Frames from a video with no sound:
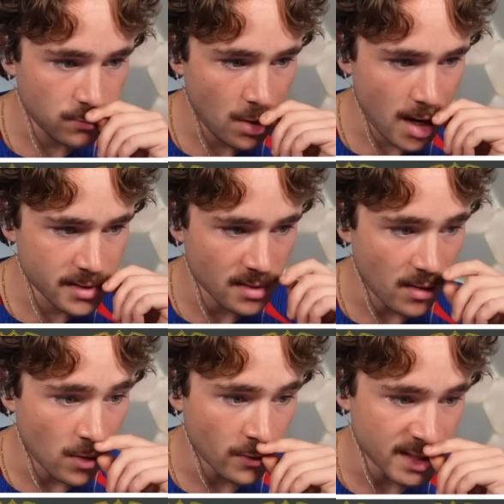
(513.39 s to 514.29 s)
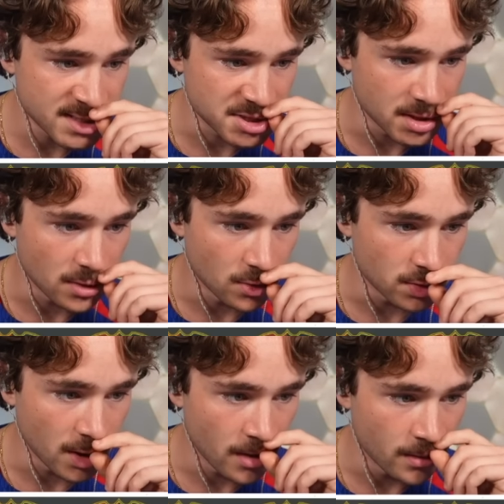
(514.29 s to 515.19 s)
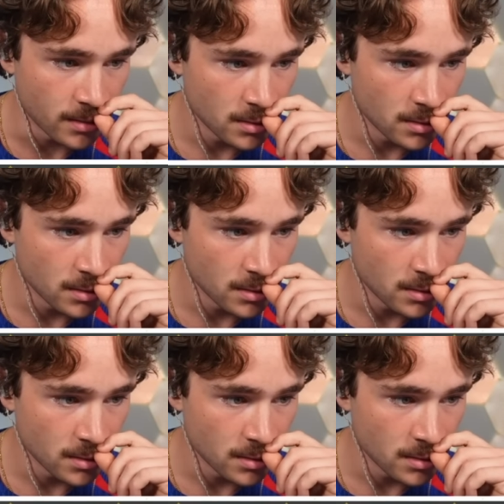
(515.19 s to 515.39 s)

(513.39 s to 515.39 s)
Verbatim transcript: What the? Oh, that's actually a cold card.